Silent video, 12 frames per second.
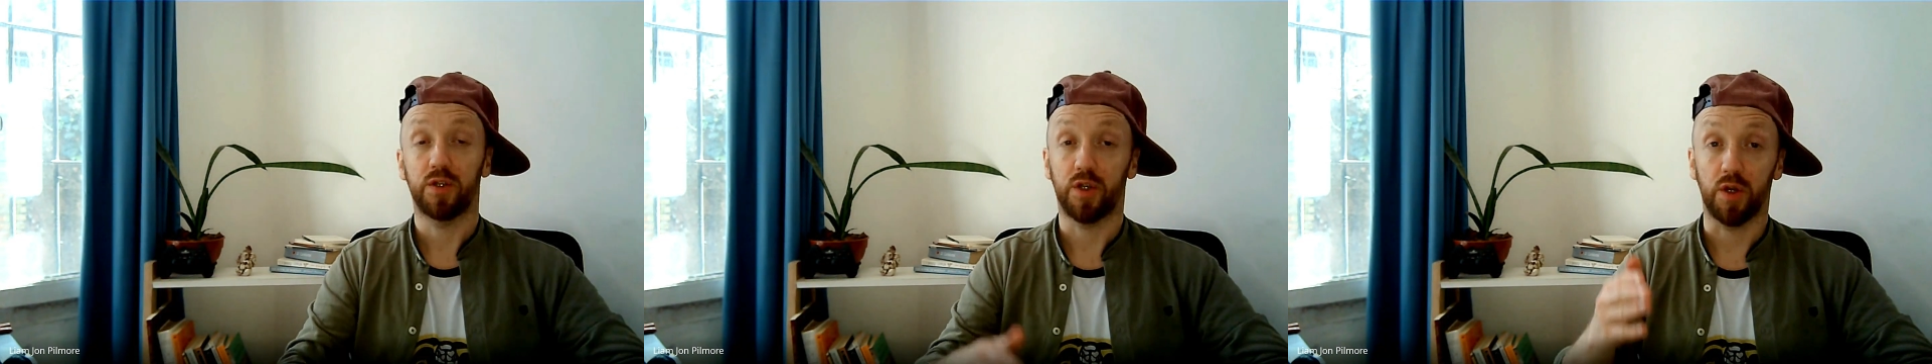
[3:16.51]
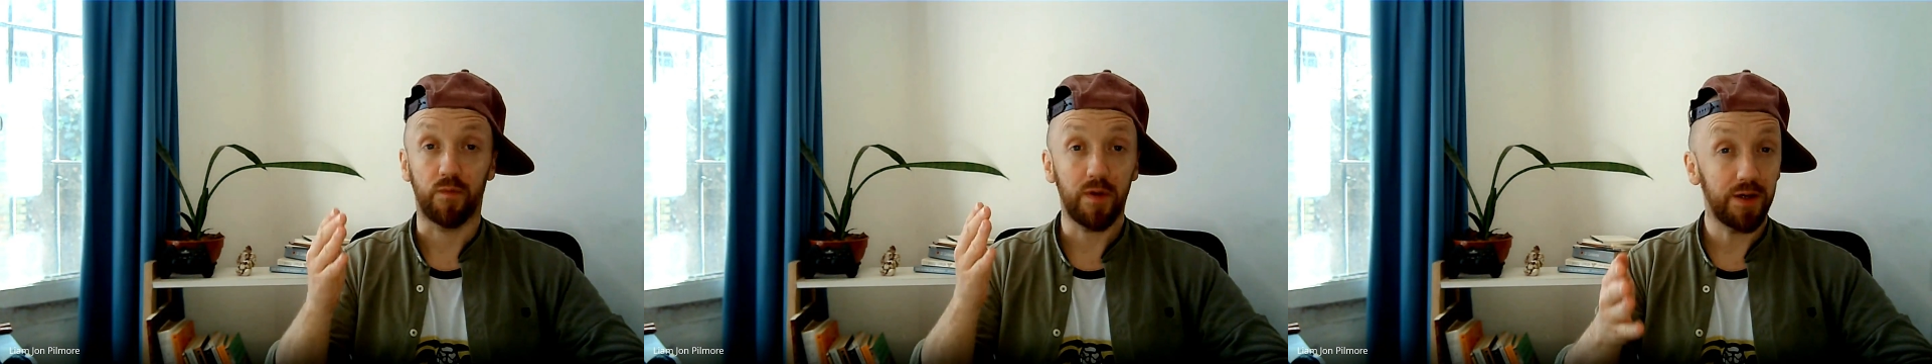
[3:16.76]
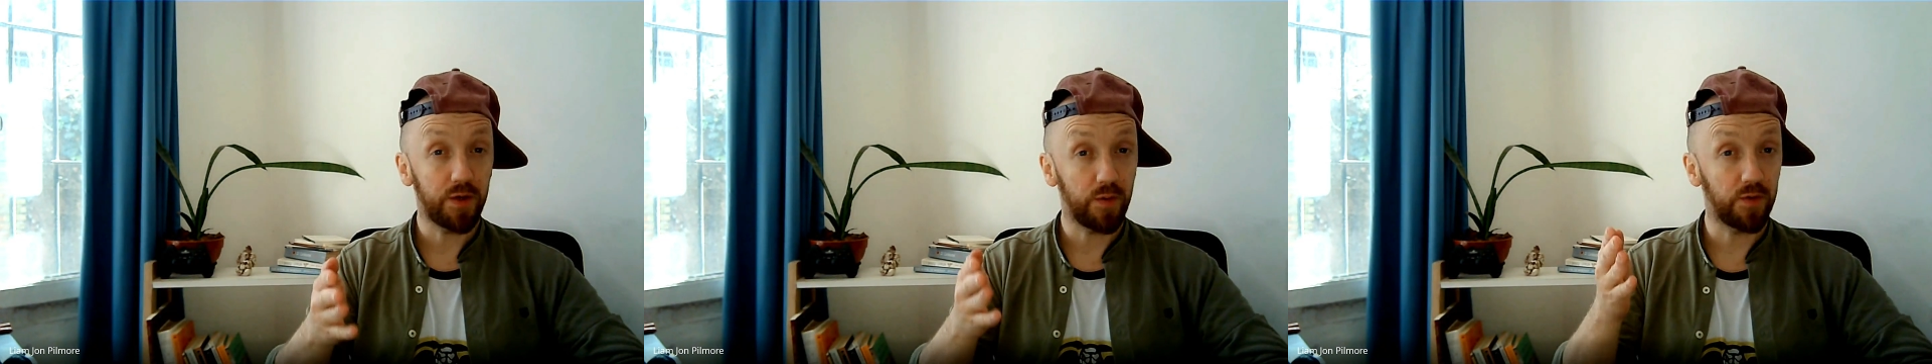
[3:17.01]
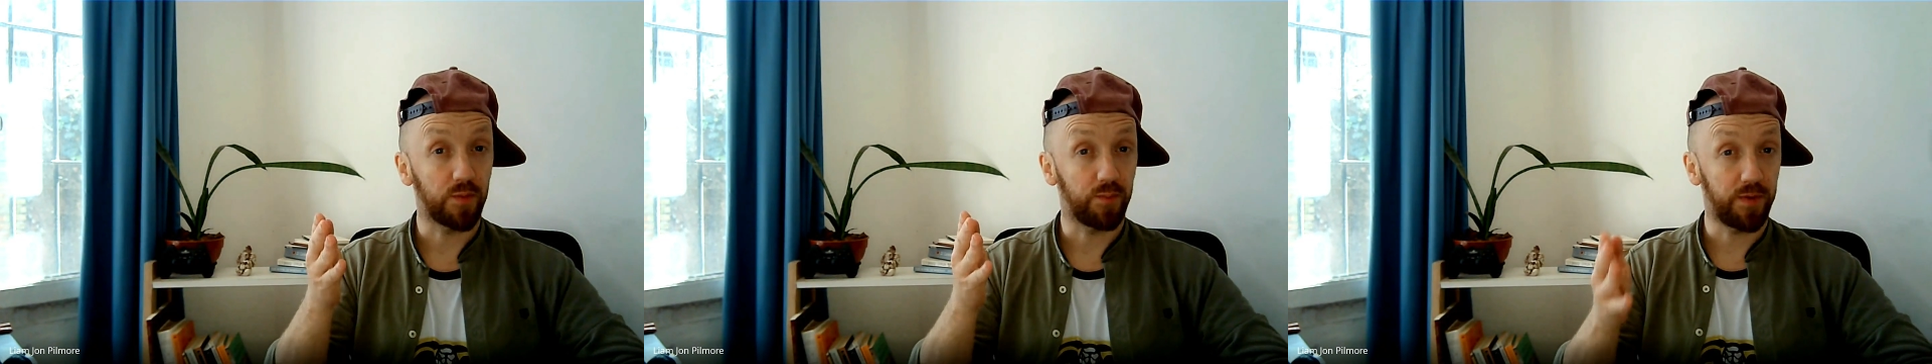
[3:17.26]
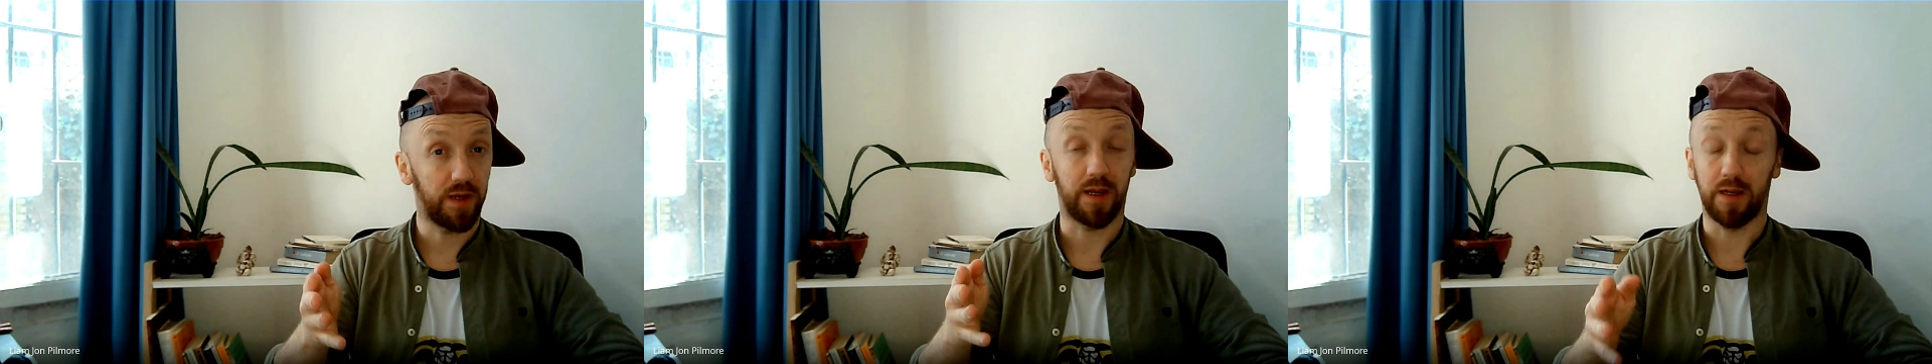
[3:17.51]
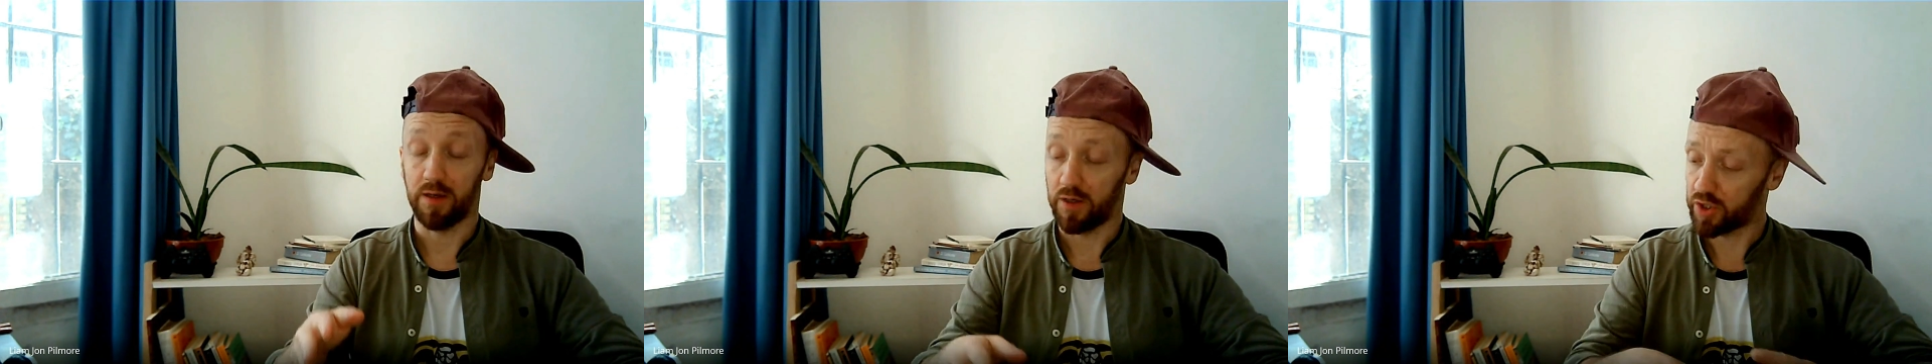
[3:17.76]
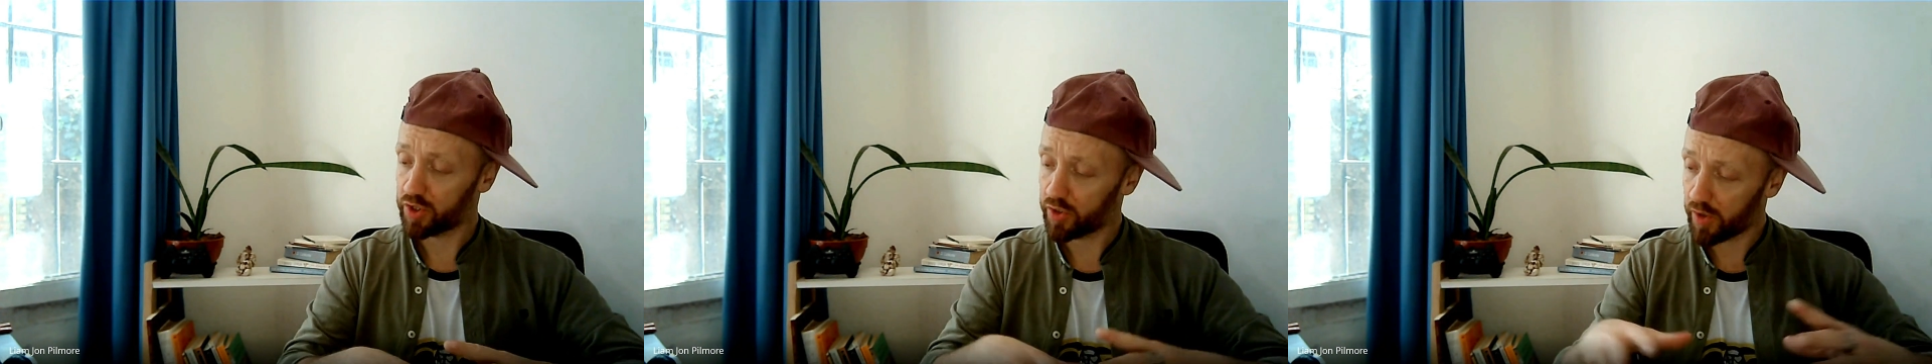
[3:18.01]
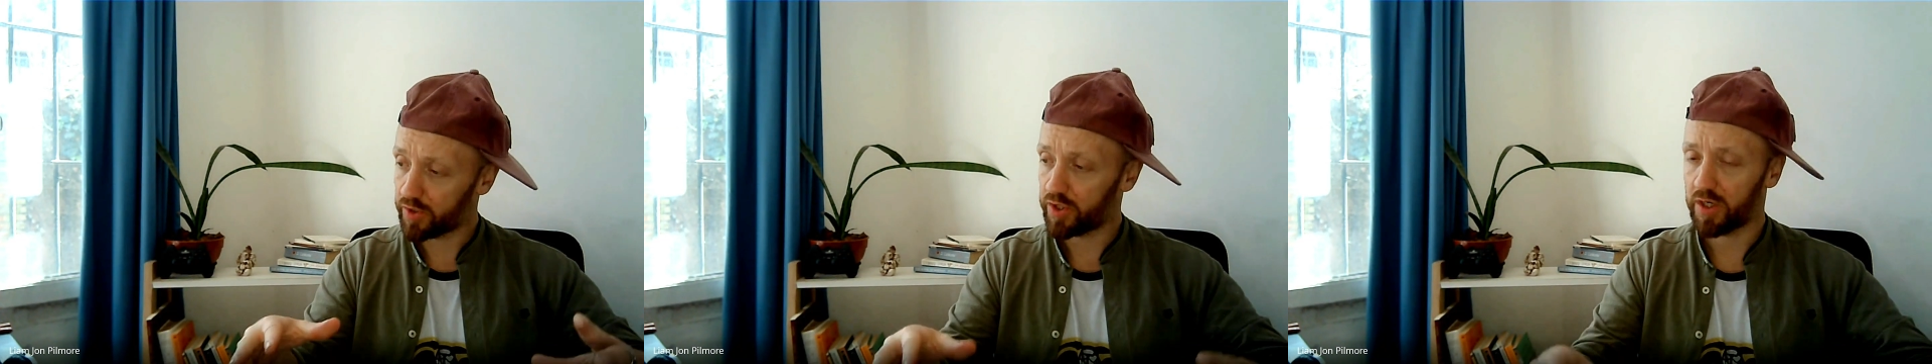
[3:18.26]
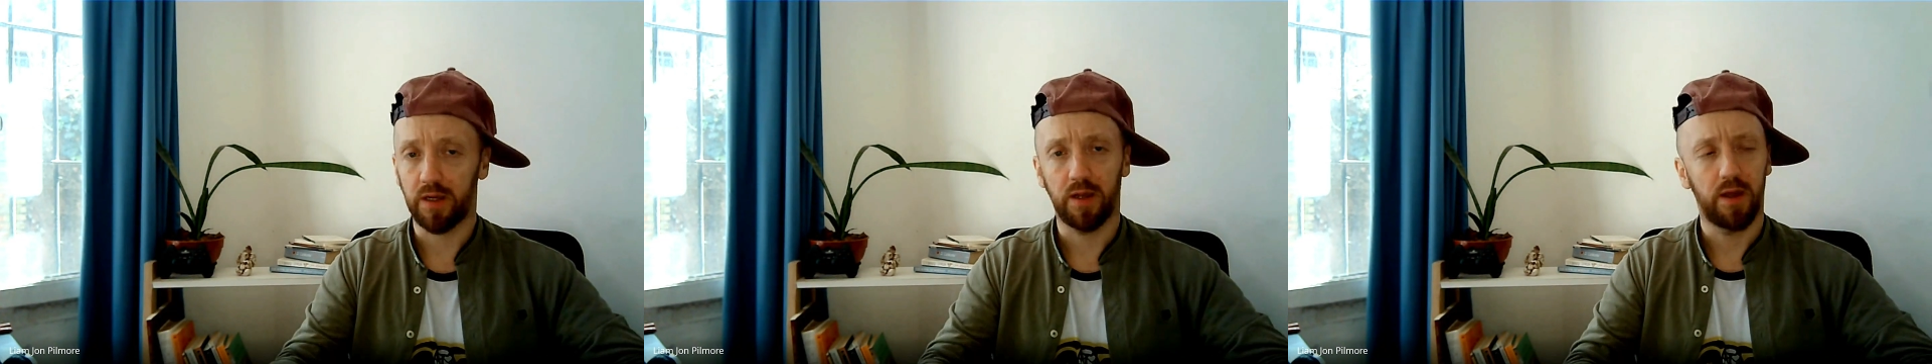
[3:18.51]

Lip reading: So you're really doing some digging, searching,